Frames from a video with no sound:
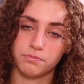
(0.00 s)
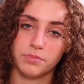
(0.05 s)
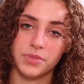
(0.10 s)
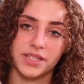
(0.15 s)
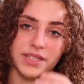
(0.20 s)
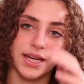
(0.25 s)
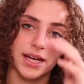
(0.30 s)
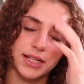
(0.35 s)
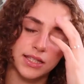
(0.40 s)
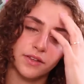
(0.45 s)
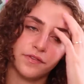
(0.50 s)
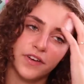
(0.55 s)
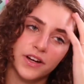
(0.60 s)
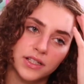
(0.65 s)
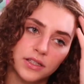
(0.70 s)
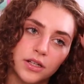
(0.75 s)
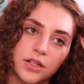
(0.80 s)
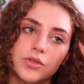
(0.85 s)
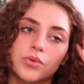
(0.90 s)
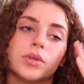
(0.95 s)
Besides the
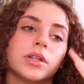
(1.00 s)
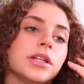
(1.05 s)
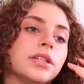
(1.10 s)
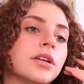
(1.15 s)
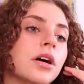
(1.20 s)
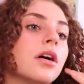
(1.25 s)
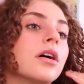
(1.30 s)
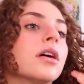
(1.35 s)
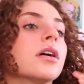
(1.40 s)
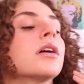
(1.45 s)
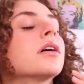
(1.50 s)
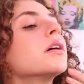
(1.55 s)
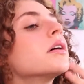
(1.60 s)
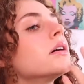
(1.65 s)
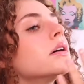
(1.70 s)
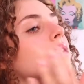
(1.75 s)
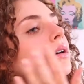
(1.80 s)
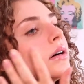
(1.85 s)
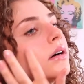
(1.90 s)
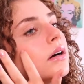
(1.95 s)
fact that it's really dark,
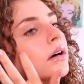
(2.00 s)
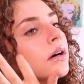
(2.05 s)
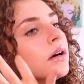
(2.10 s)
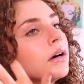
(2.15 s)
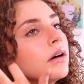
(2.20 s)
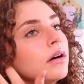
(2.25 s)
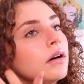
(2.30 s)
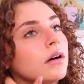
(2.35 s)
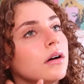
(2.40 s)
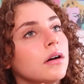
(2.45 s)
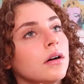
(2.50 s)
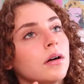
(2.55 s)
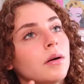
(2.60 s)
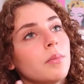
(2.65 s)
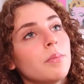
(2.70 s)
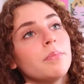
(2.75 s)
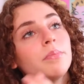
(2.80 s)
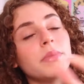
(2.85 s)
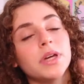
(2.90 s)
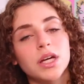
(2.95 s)

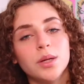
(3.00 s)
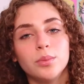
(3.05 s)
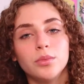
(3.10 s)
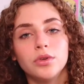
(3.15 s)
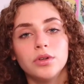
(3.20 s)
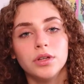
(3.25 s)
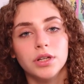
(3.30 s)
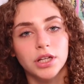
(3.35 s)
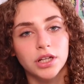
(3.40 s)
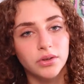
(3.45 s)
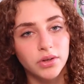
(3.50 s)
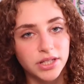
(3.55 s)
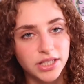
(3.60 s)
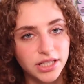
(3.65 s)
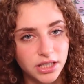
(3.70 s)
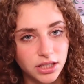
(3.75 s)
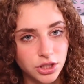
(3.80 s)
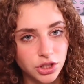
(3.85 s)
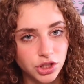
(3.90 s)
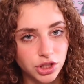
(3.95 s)
minimal
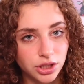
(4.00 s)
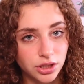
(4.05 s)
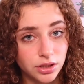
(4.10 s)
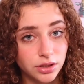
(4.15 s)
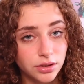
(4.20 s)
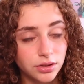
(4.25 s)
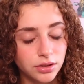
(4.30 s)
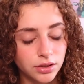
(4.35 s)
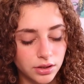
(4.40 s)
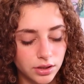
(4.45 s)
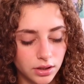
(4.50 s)
irritation,